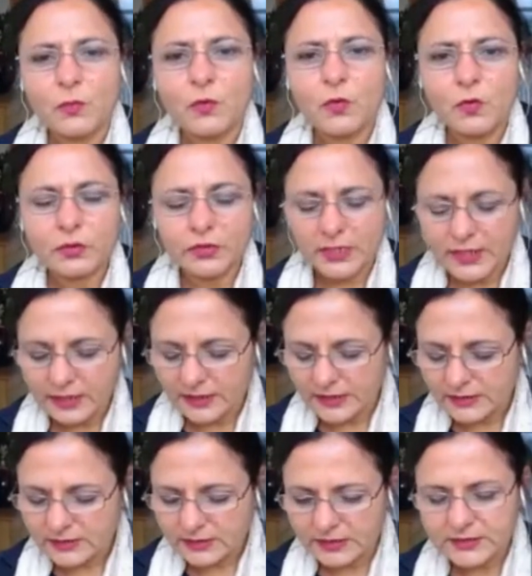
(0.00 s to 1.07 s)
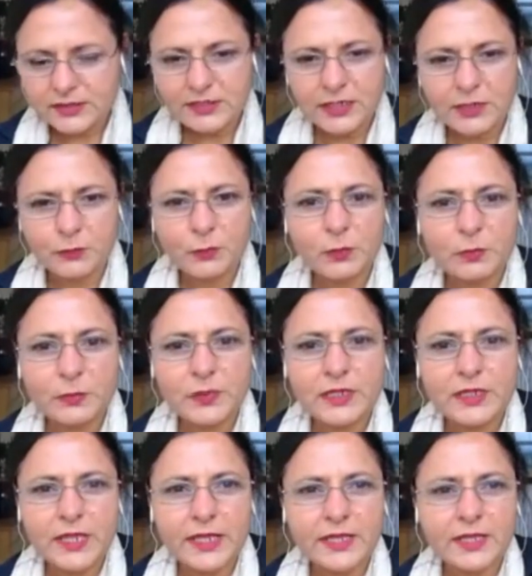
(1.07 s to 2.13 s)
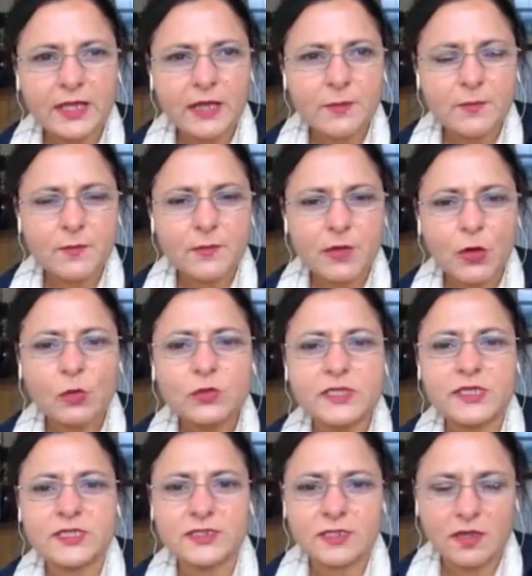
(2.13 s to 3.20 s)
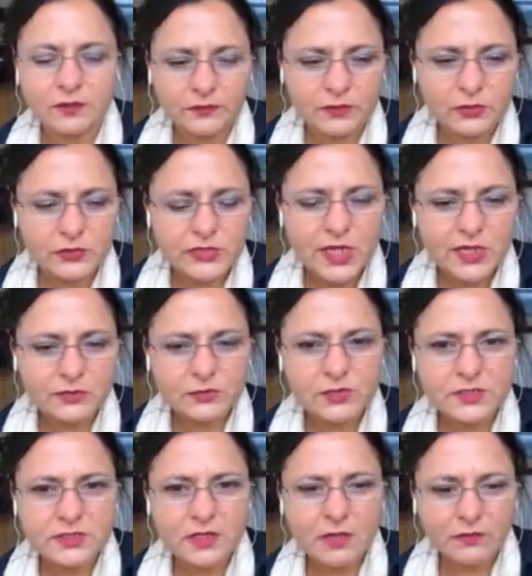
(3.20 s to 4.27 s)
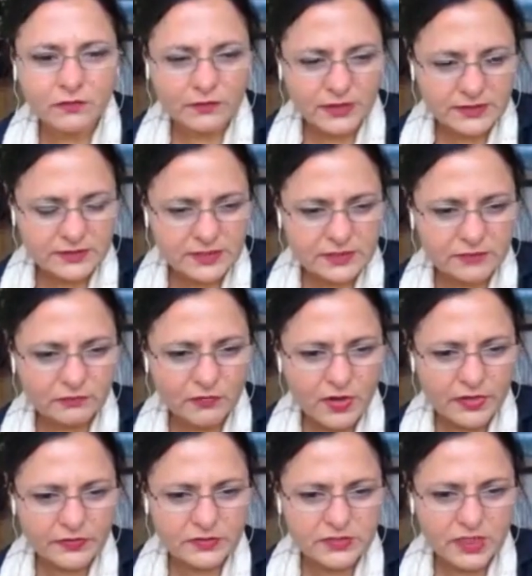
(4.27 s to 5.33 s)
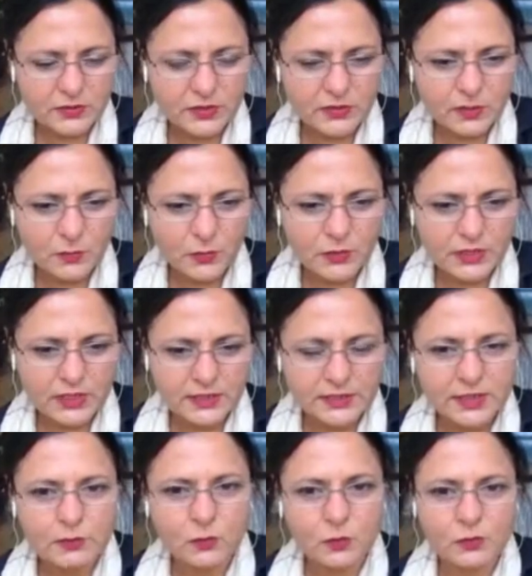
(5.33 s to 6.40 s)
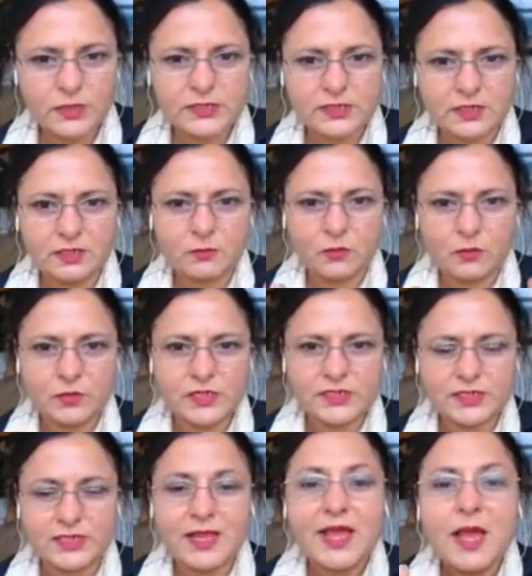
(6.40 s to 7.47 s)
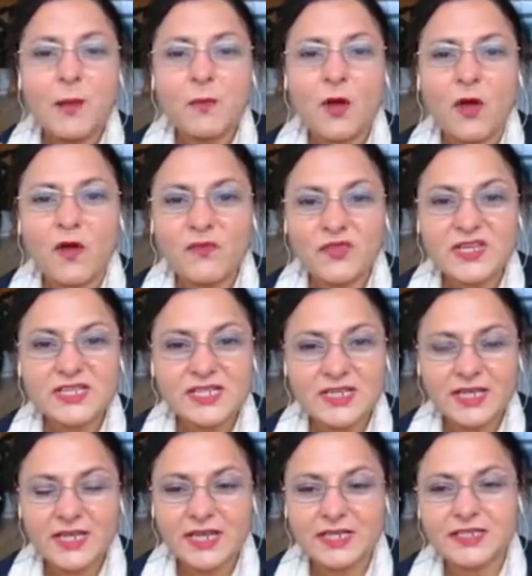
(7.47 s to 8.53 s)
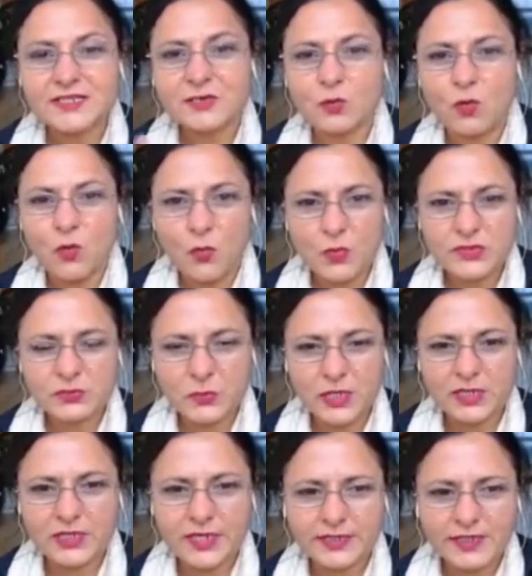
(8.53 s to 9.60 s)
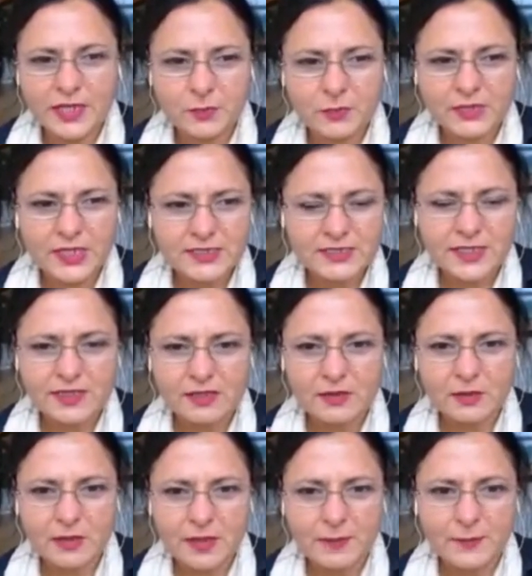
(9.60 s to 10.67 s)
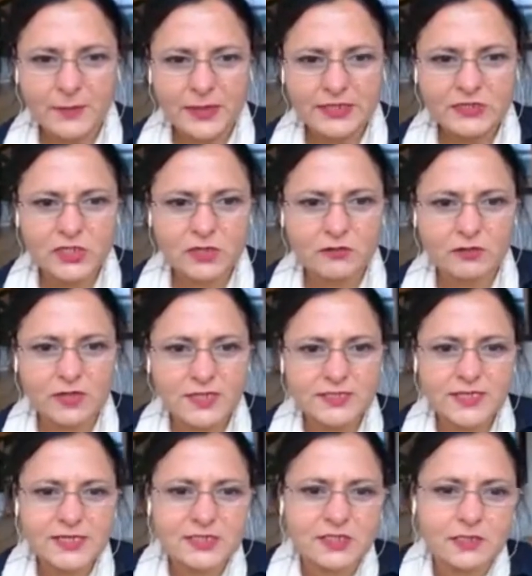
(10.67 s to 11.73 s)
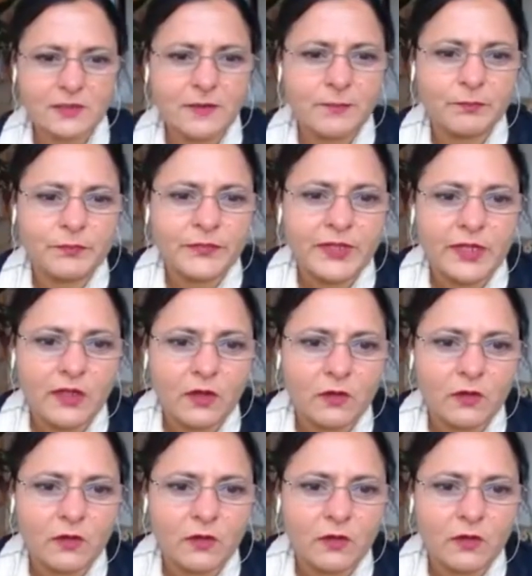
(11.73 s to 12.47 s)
it would be like older stuff, childhood stuff is further down in the body, and then more recent and more recent. But obviously it doesn't always work like that, but that's like a big generalization of